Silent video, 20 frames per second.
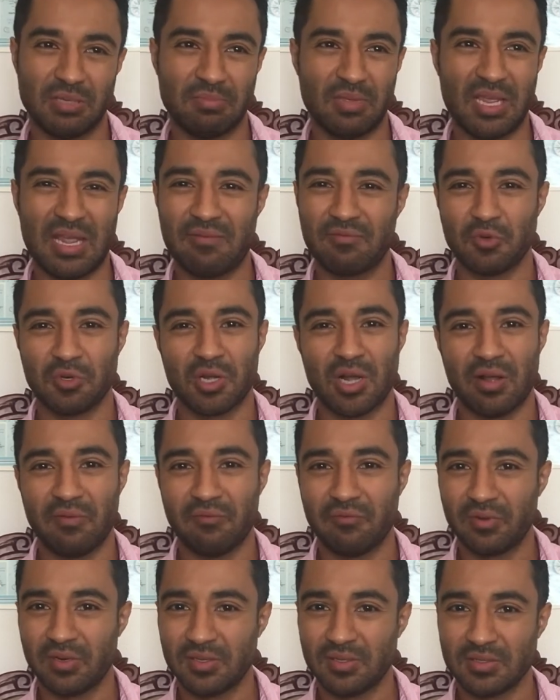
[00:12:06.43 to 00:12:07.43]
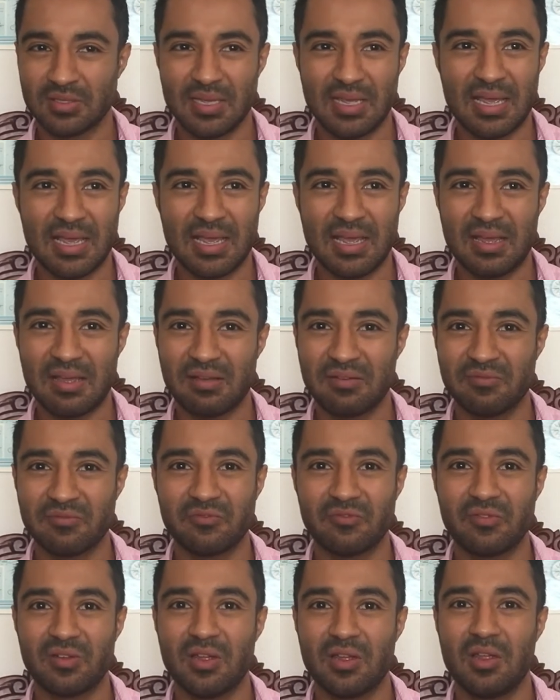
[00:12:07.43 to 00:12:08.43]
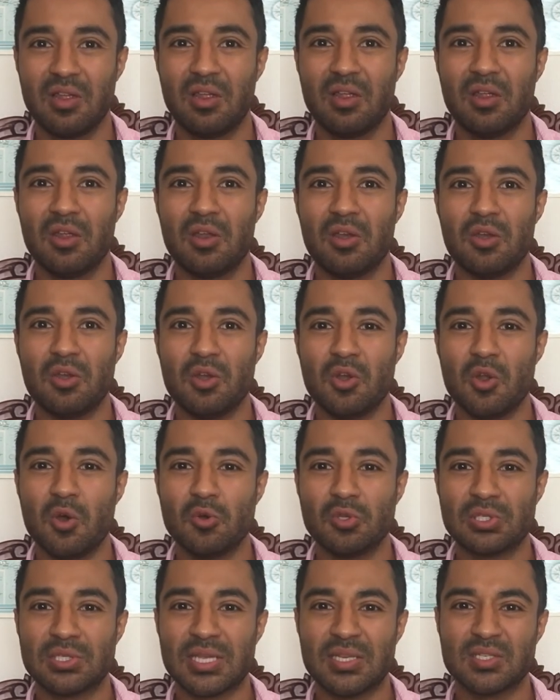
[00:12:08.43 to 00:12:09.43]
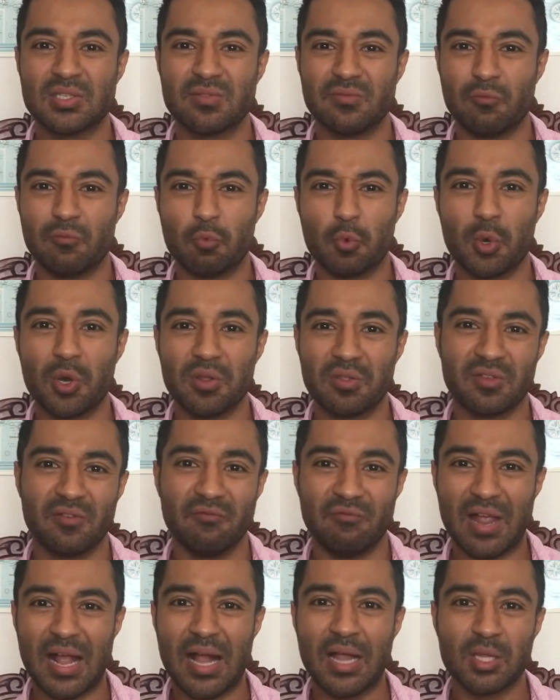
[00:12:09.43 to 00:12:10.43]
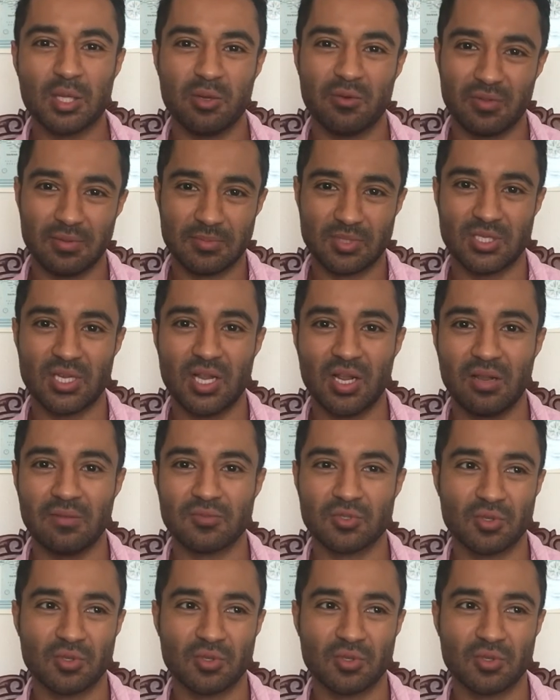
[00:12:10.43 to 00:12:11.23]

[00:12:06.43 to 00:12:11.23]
They have no confidence. They have no sense of worth and value of themselves.